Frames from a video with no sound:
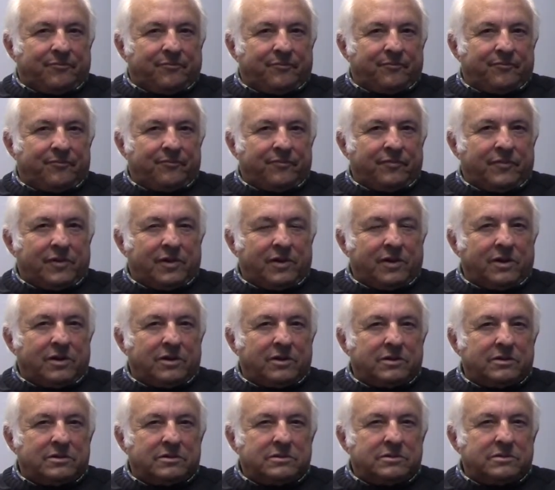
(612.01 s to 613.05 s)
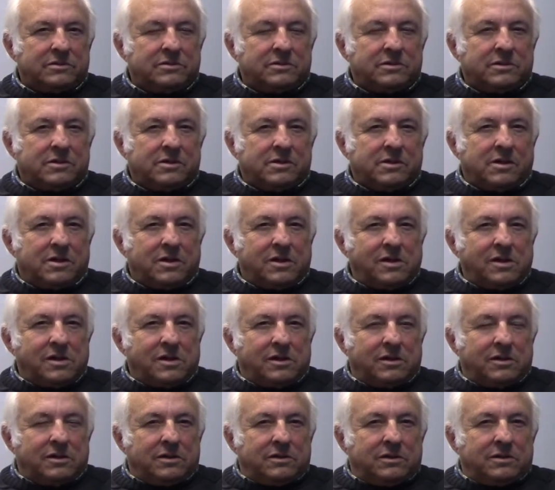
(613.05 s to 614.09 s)

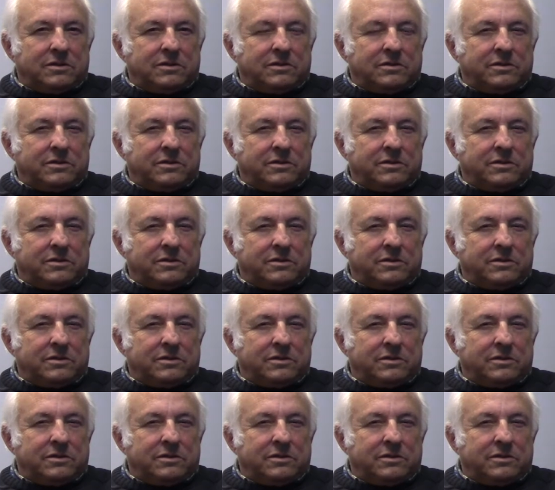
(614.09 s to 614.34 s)
[no speech]